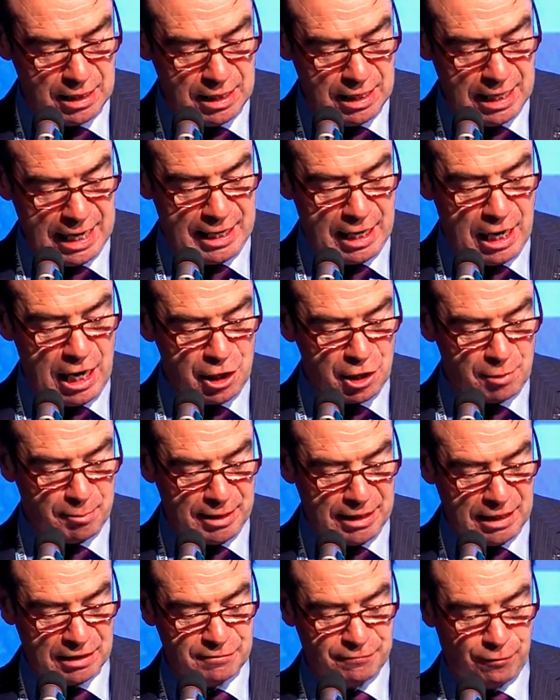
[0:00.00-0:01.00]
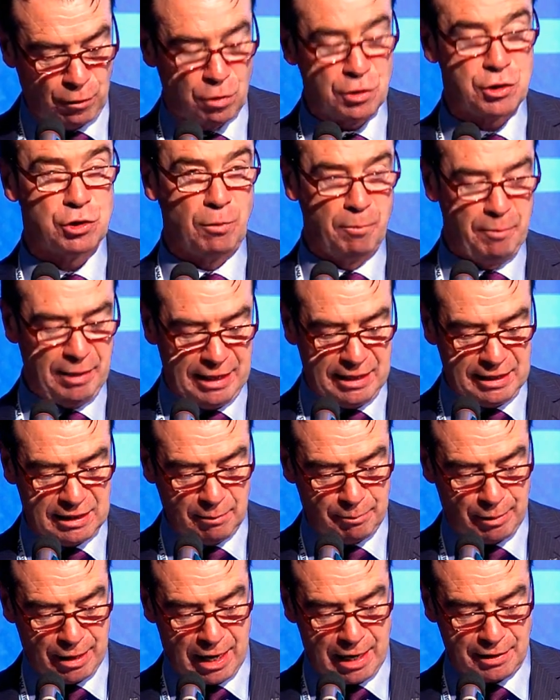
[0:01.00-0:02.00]
and arguably has forced some political
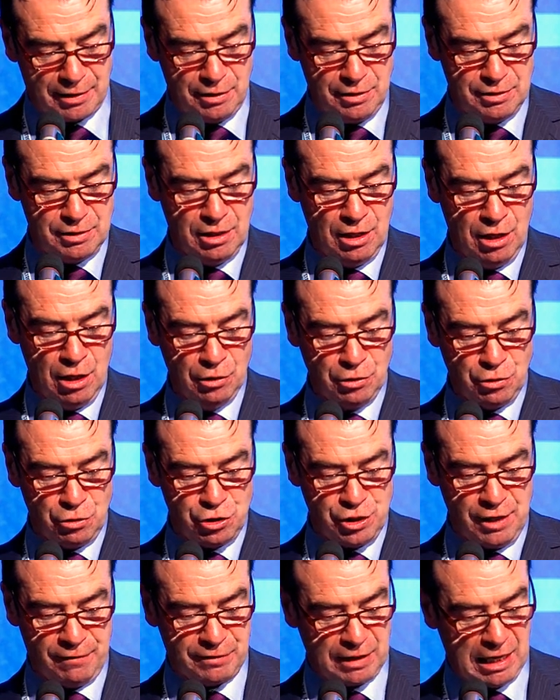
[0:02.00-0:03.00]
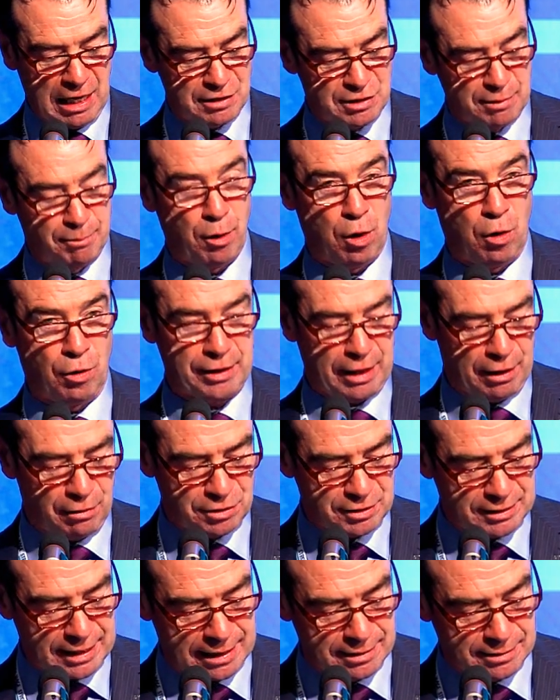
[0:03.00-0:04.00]
parties to shift and support our
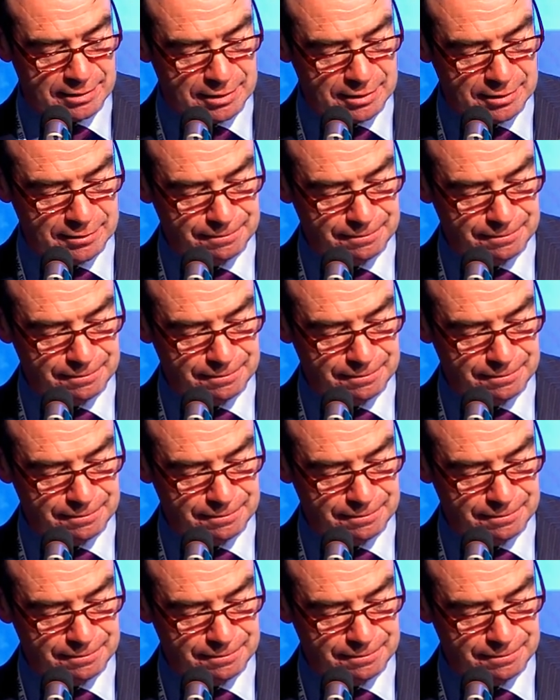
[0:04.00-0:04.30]
stance.